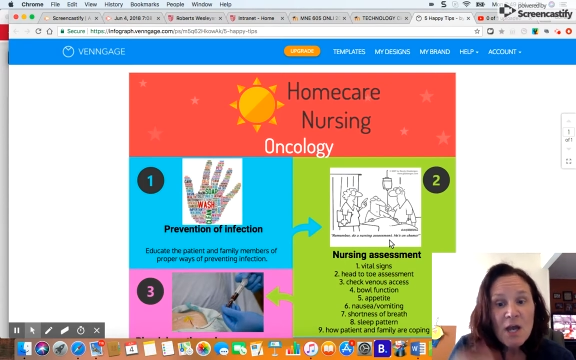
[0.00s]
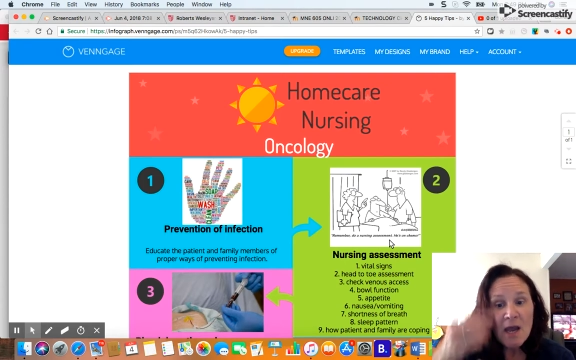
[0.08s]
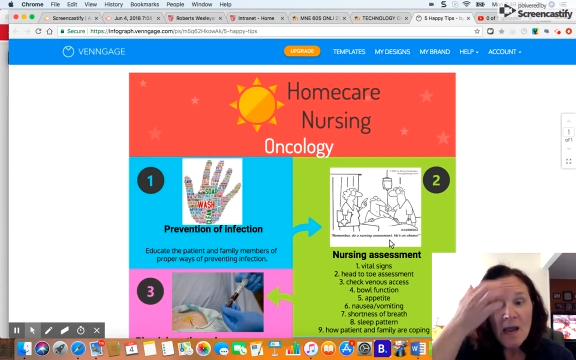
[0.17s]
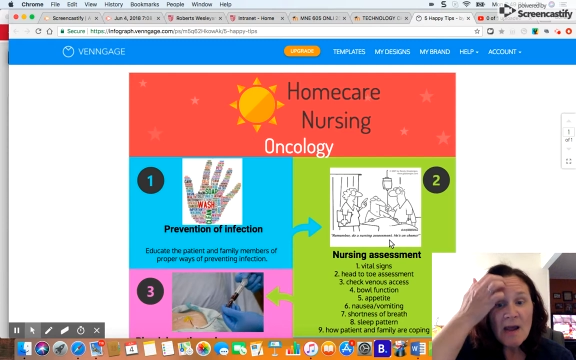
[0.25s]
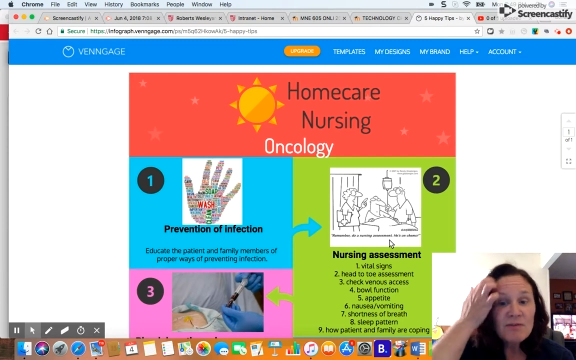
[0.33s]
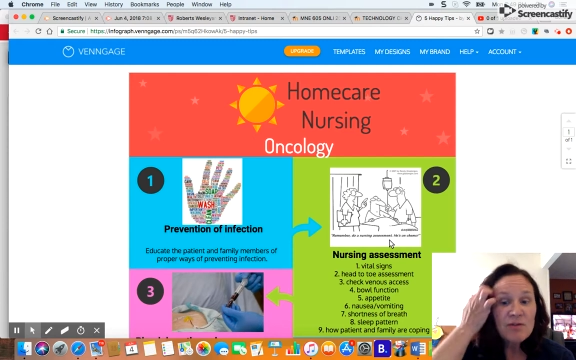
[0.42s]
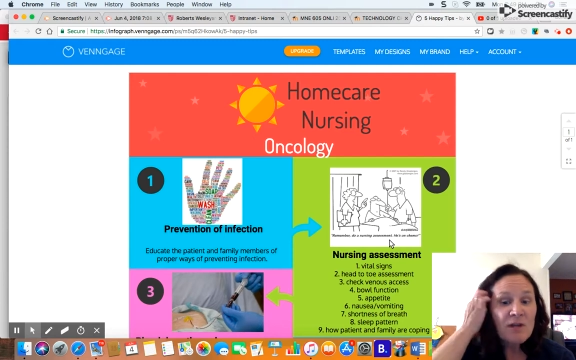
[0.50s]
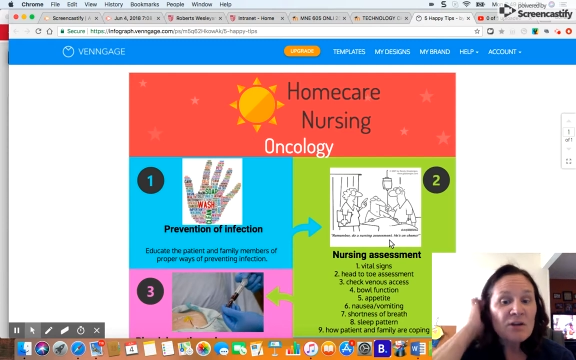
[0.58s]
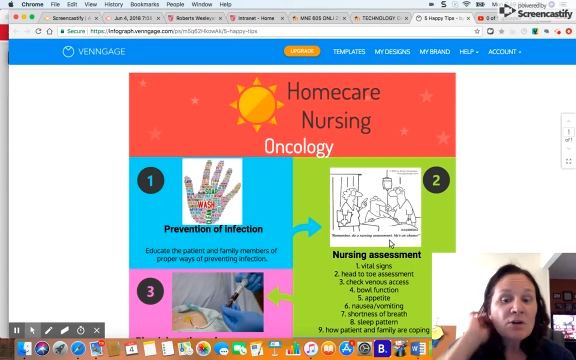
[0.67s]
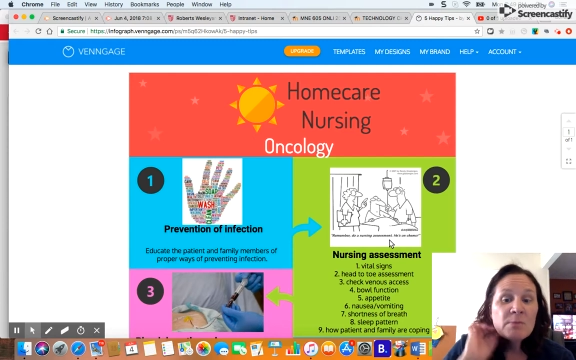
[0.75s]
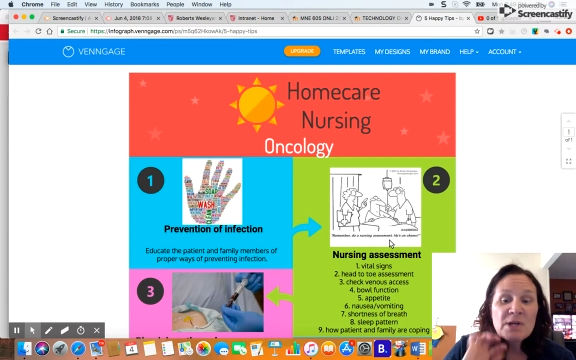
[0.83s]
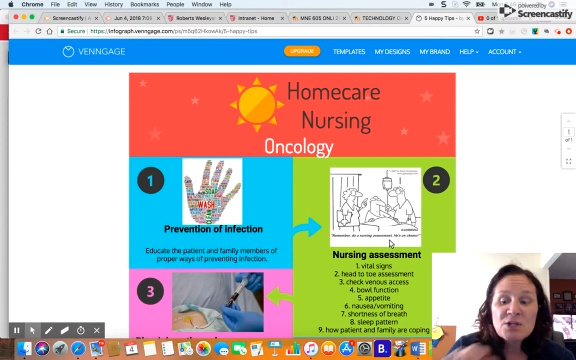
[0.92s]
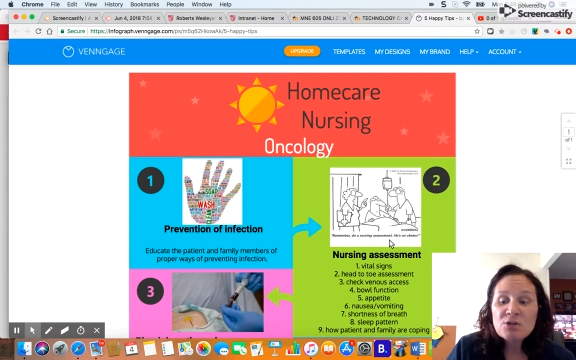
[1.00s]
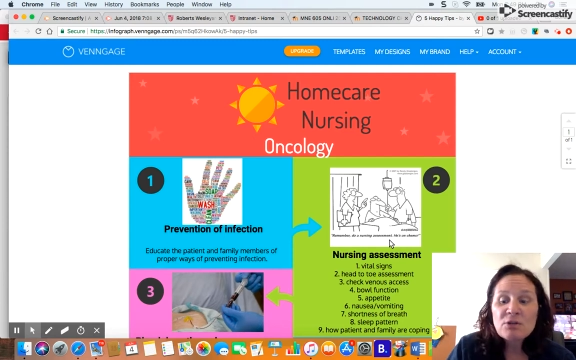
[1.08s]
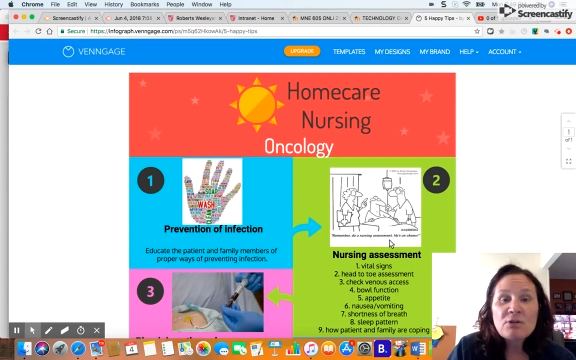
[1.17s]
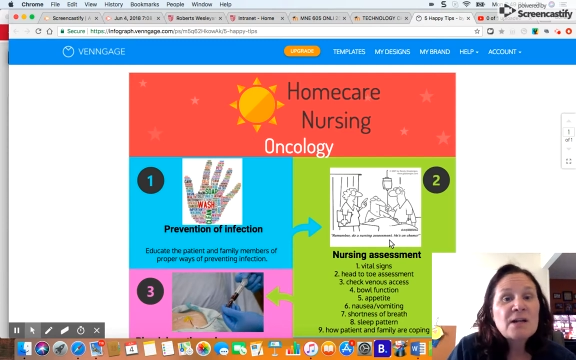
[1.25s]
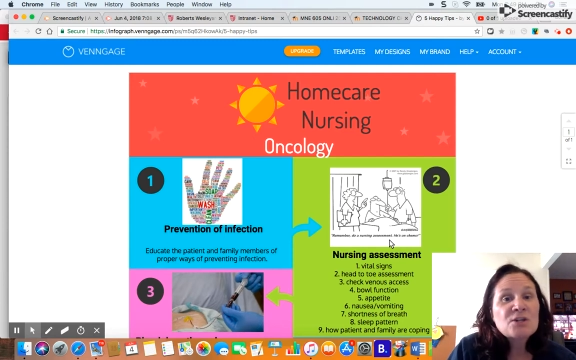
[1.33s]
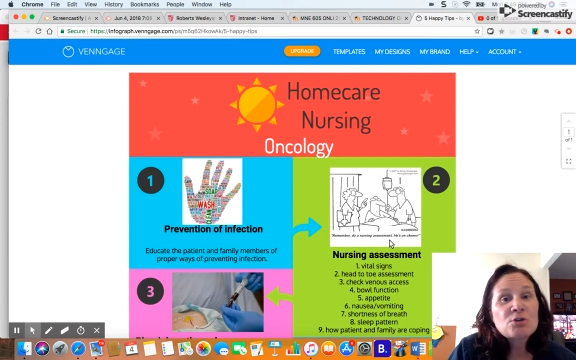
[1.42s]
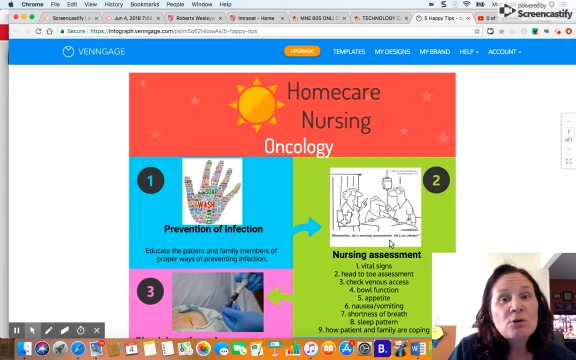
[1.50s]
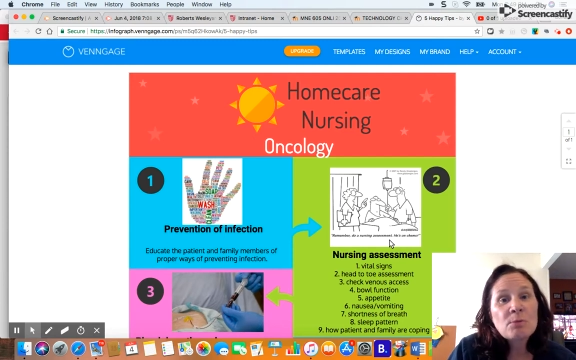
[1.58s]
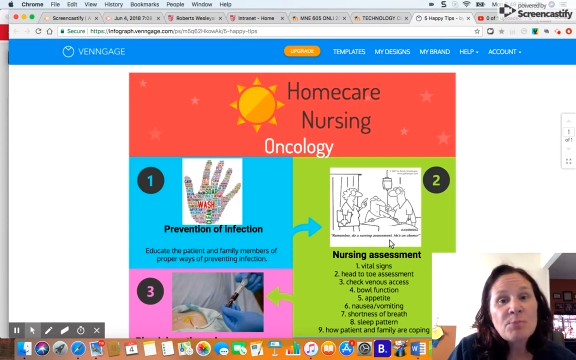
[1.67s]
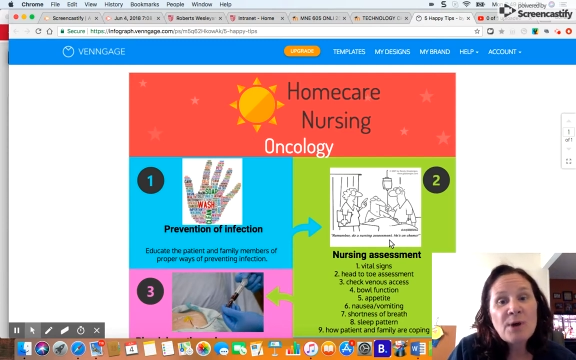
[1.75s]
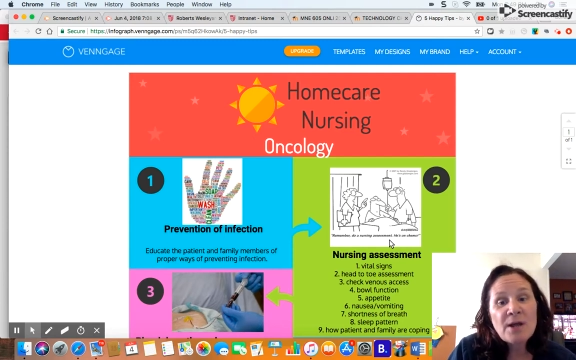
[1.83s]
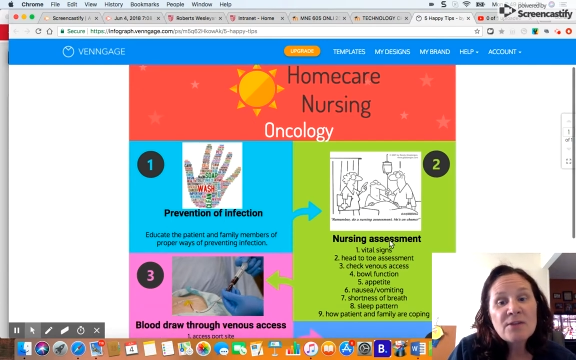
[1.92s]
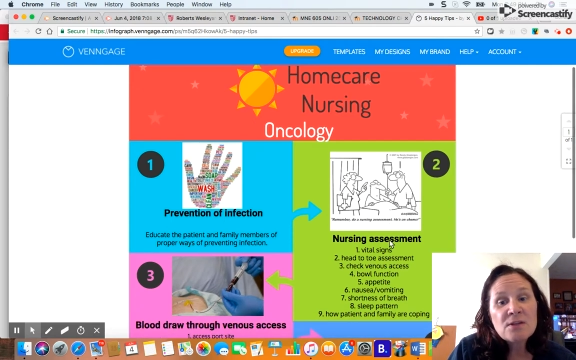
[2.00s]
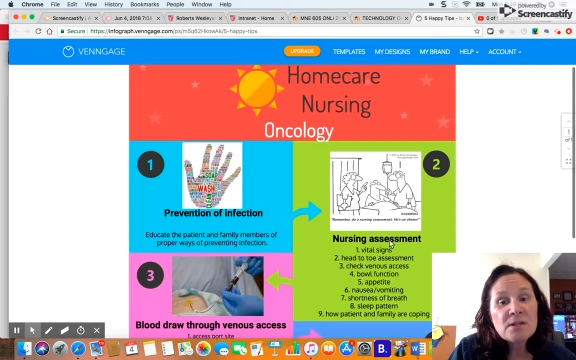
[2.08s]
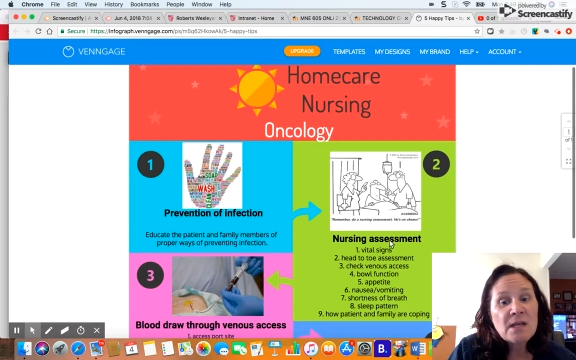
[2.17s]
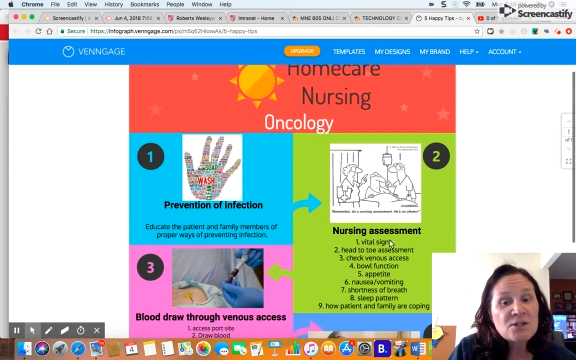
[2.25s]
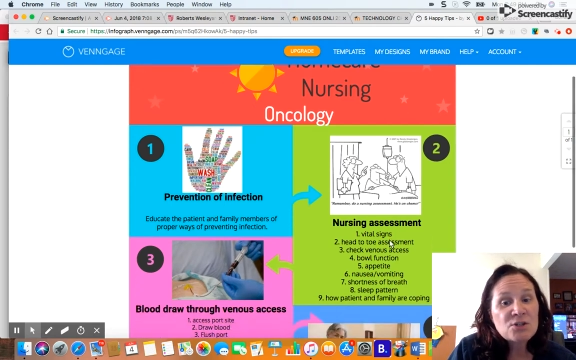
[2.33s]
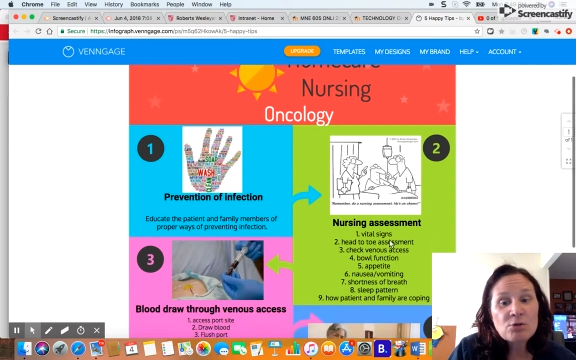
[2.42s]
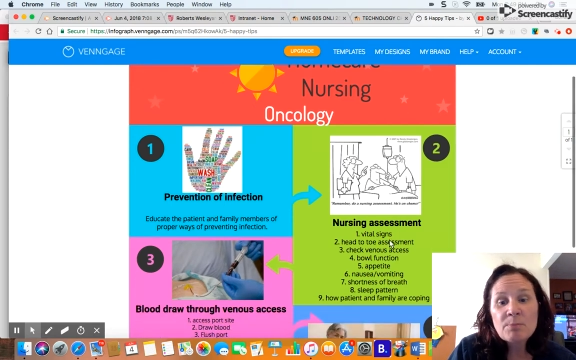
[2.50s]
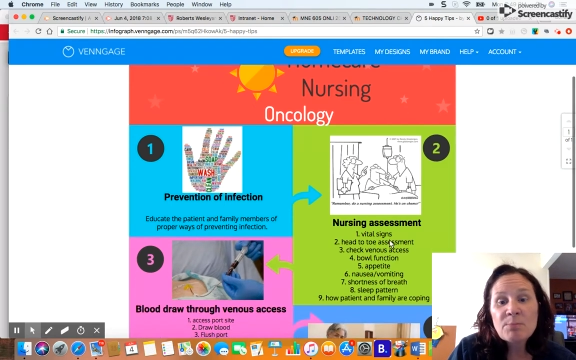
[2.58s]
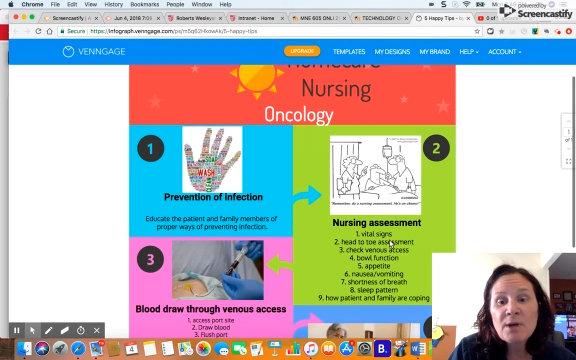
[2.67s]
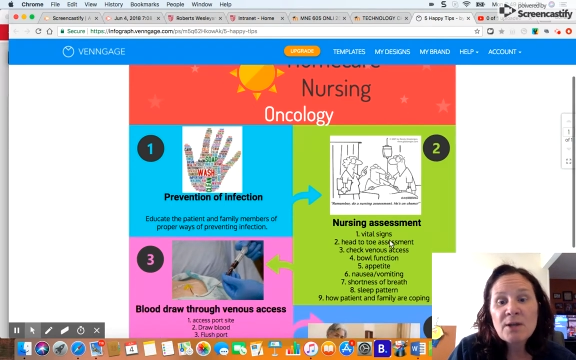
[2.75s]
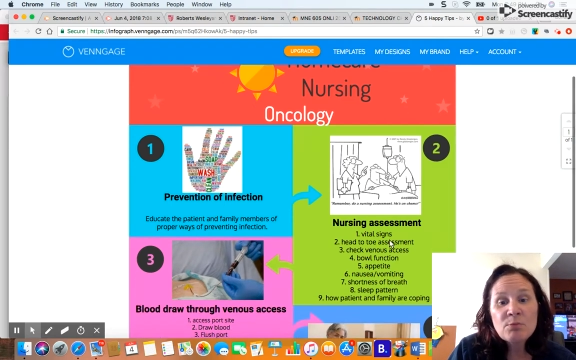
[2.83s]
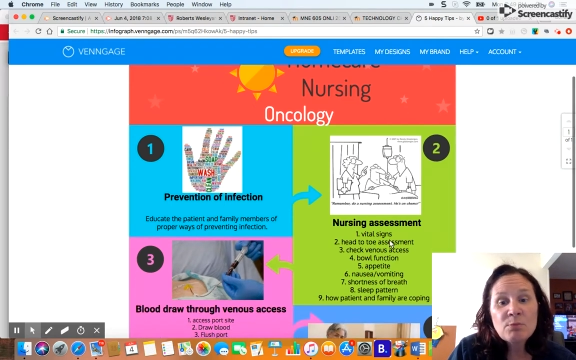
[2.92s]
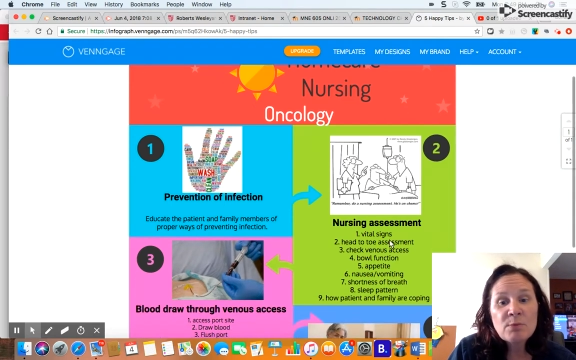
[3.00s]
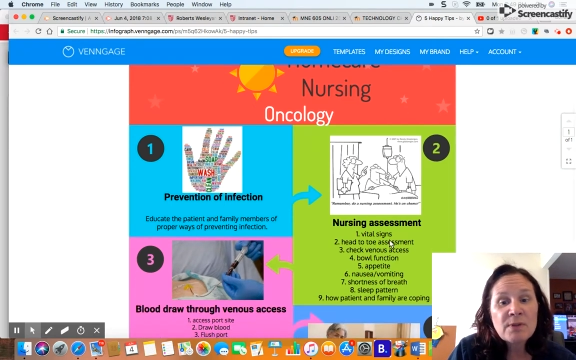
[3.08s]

After that, you're going to make sure they're not short of breath with